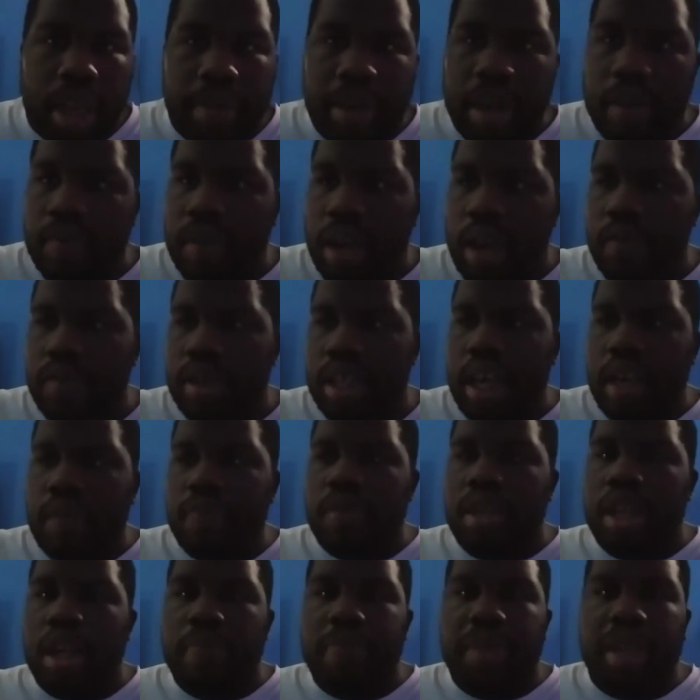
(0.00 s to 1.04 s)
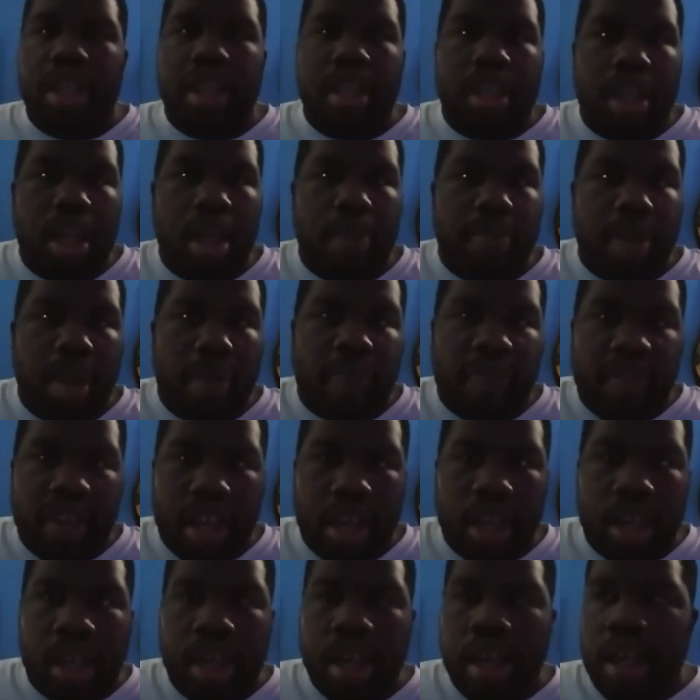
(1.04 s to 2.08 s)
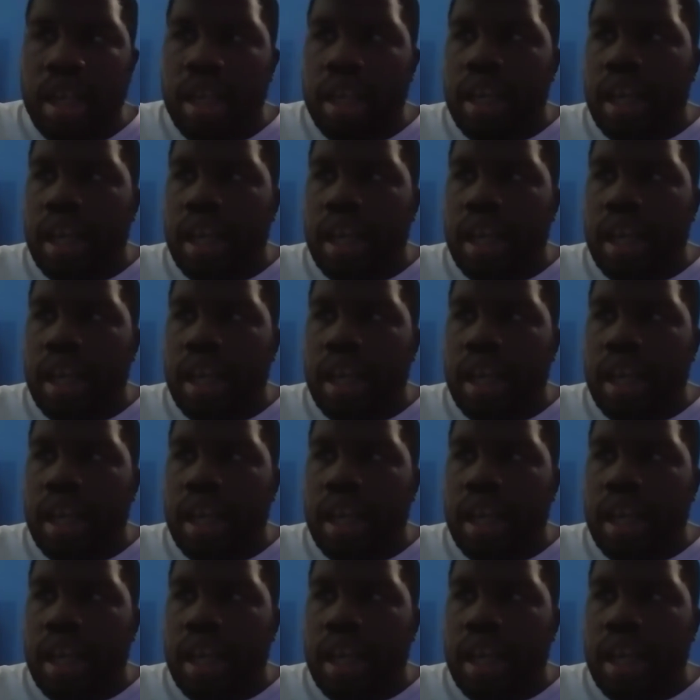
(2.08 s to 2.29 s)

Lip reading: I was not really the biggest CM Punk fan.